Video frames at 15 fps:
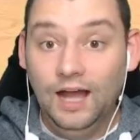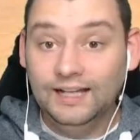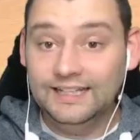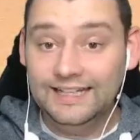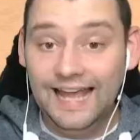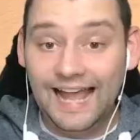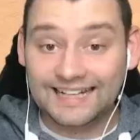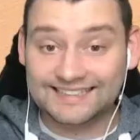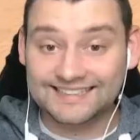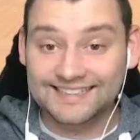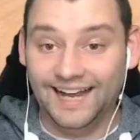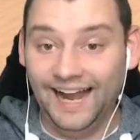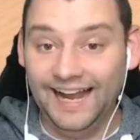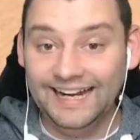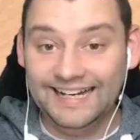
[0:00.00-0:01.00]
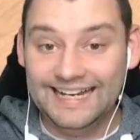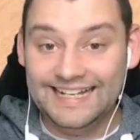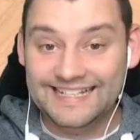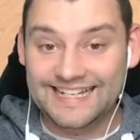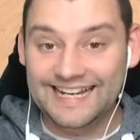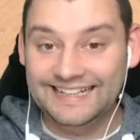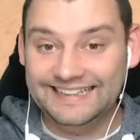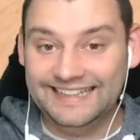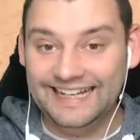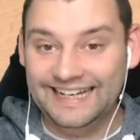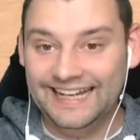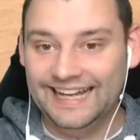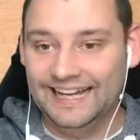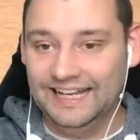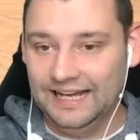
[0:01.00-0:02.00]
Yes! I legit did
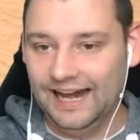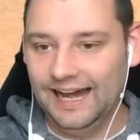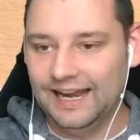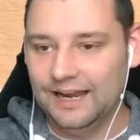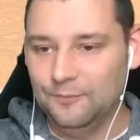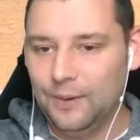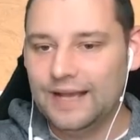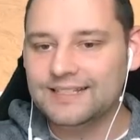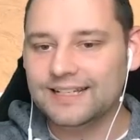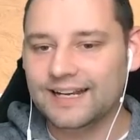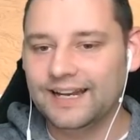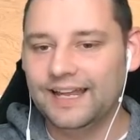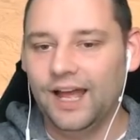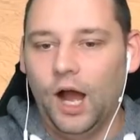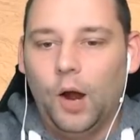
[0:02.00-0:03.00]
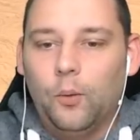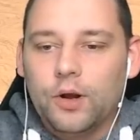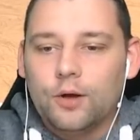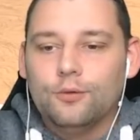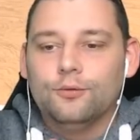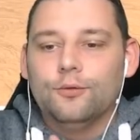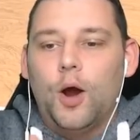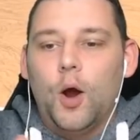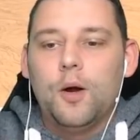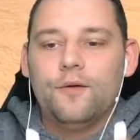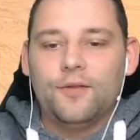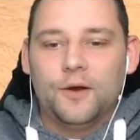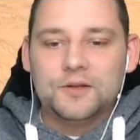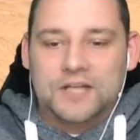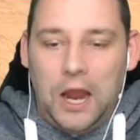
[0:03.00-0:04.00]
it! And basically, I want a row of those